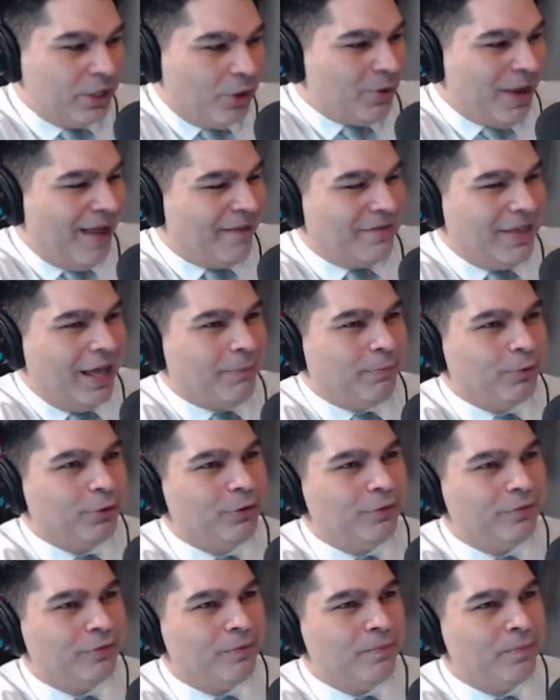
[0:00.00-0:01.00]
We don't have that
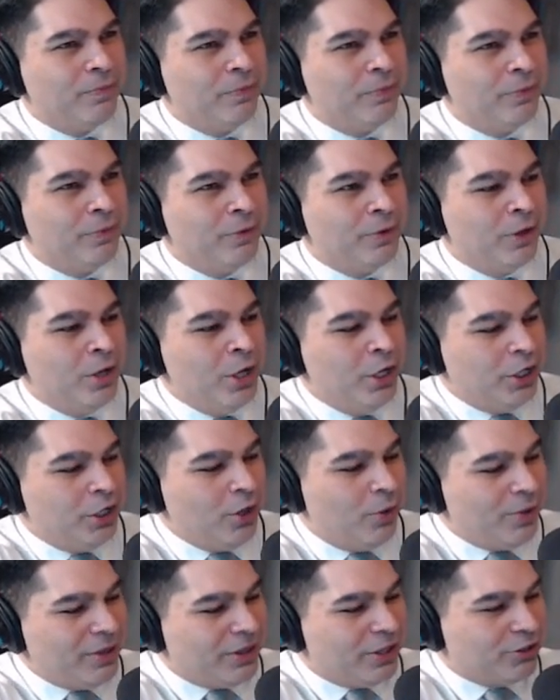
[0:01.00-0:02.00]
proof. You
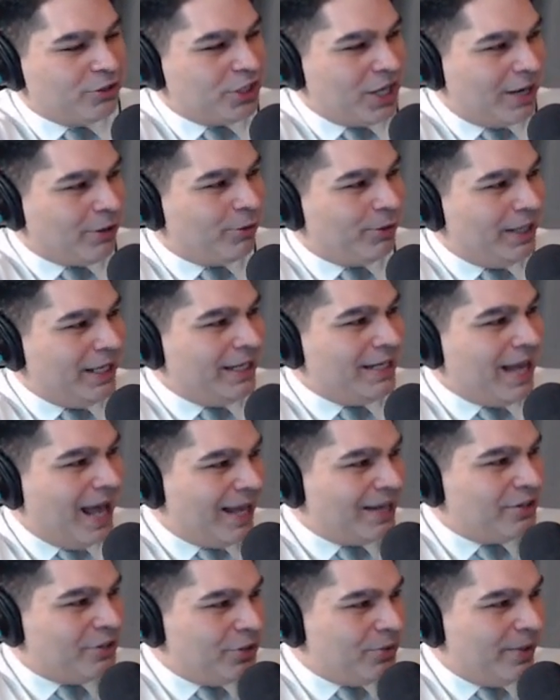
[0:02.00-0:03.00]
know what they're generally
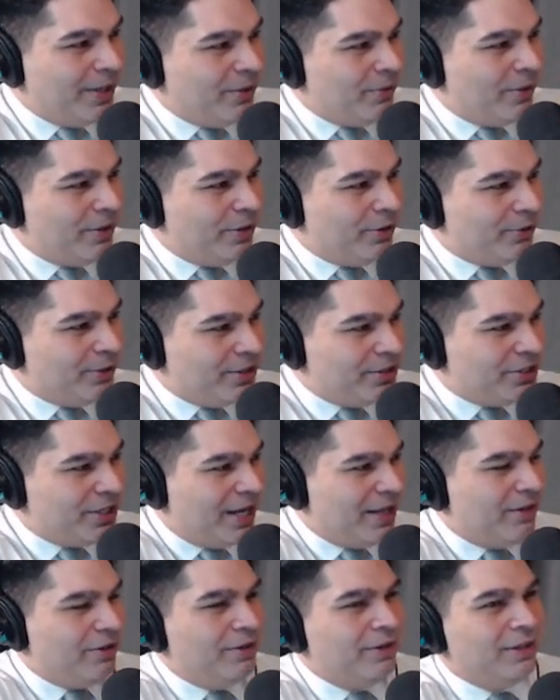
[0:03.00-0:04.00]
not doing when they're in
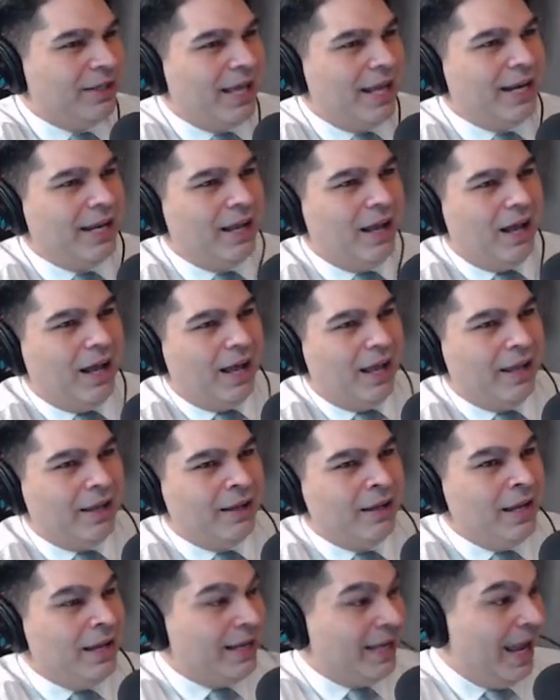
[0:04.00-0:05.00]
jail? Getting
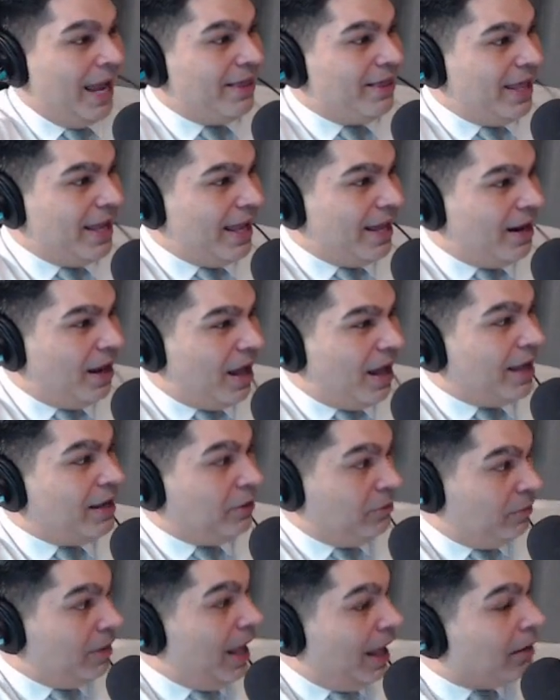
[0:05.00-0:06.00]
high. Can they get
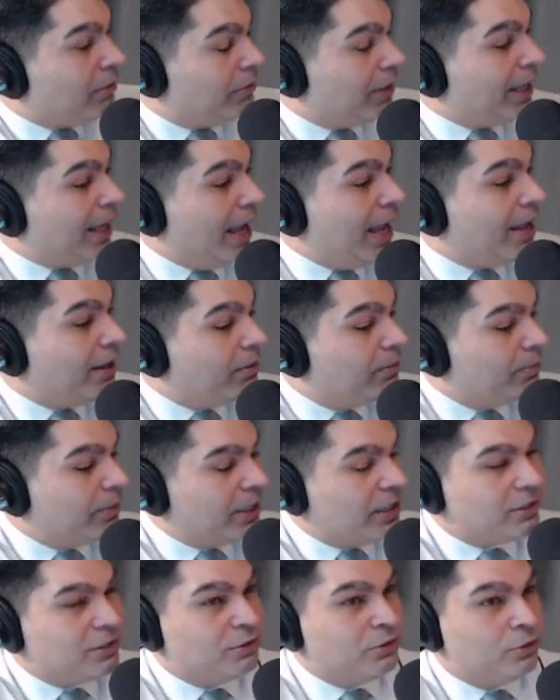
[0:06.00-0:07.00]
high? Yeah, they can,
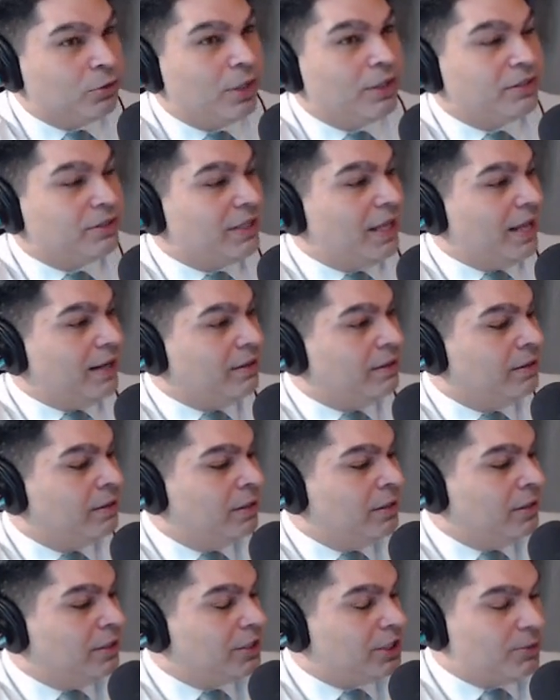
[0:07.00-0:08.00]
because drugs get
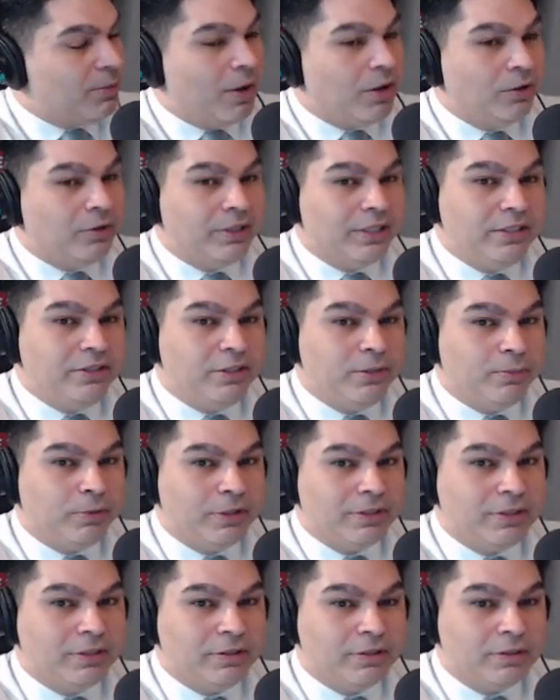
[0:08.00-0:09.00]
smuggled into
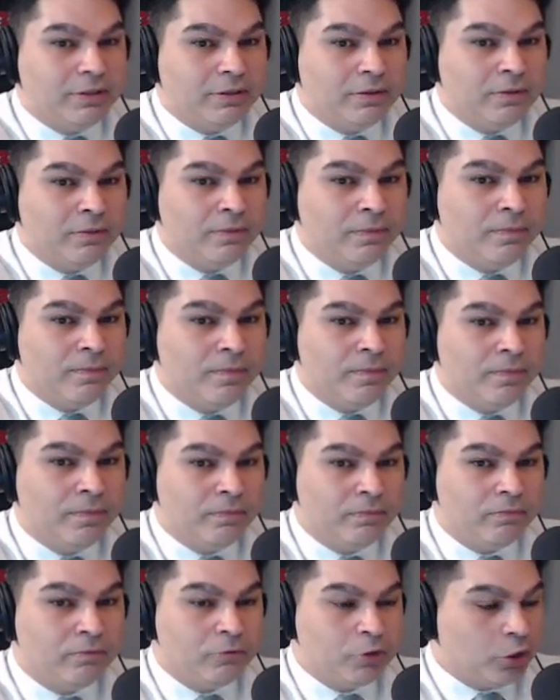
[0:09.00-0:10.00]
prisons.
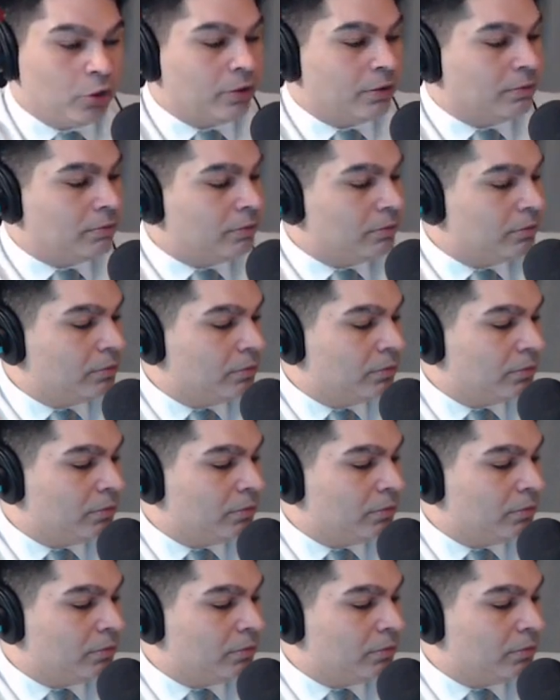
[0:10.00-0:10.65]
Sure.